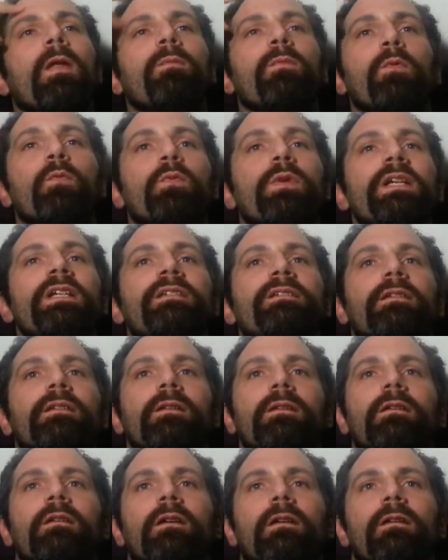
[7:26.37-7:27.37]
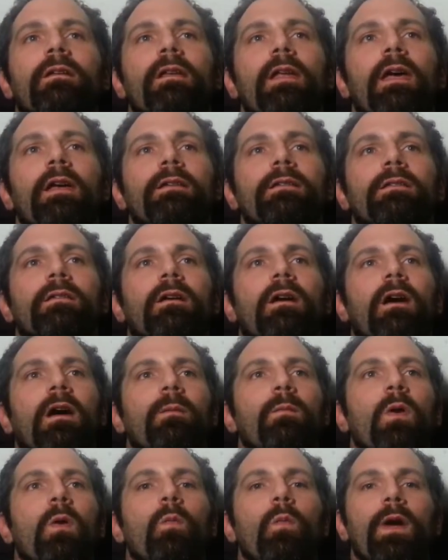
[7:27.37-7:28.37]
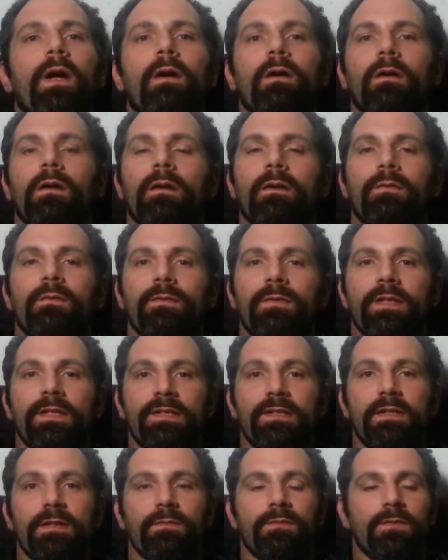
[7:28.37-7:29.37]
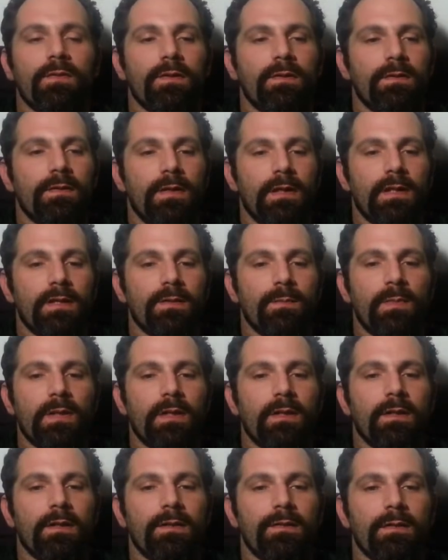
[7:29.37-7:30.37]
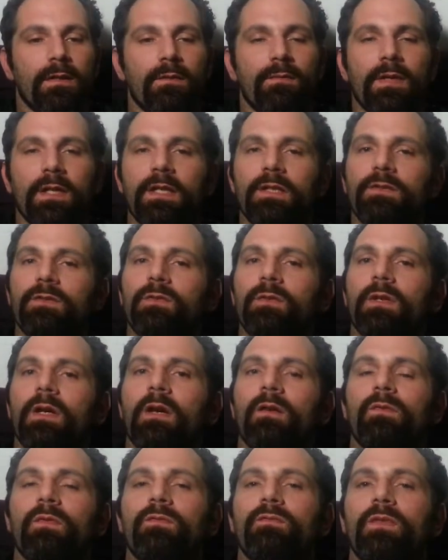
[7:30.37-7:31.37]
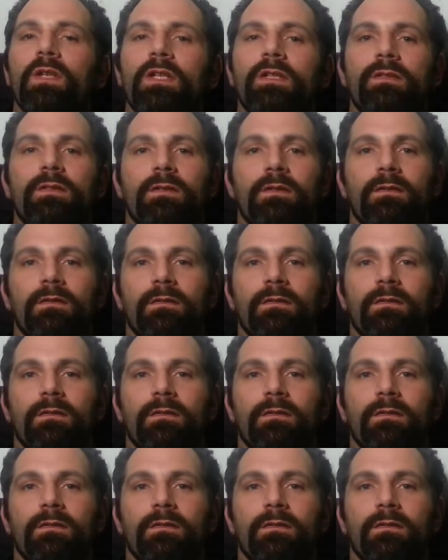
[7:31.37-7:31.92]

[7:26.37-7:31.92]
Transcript: The reason that I'm aware of this difference is because of the history of invention,